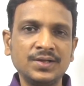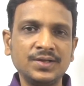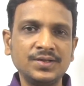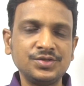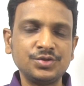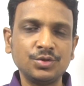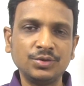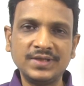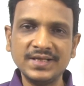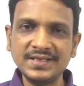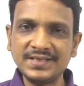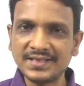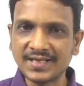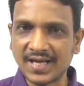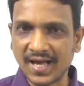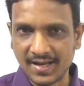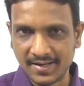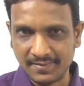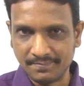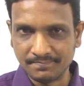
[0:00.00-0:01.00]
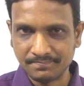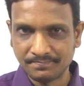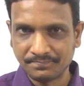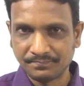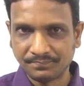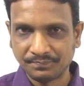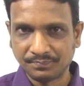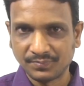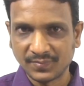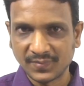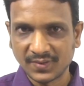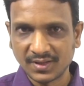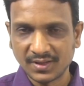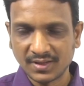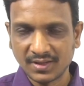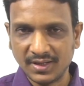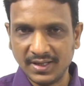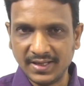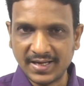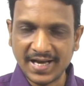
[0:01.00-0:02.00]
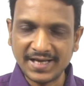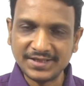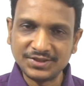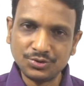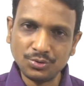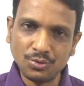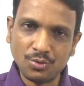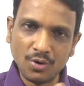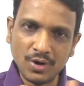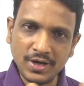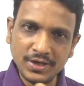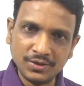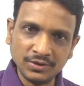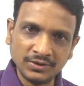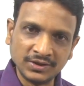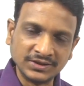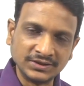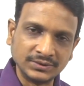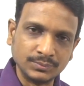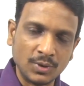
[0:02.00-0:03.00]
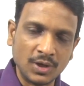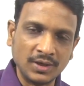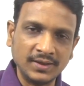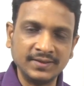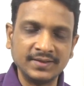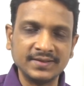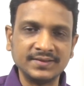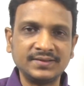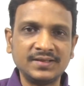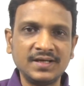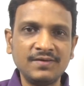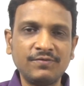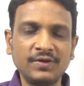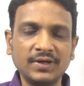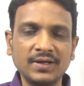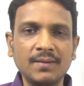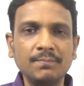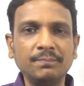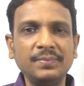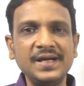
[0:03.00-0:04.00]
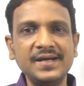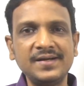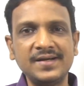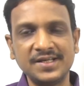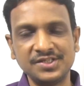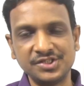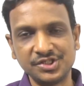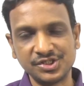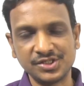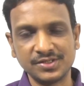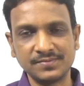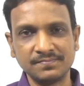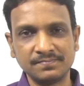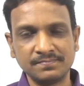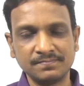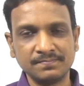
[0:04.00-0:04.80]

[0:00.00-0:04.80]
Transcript: So this chyme, it has to go into the small intestine for complete digestion.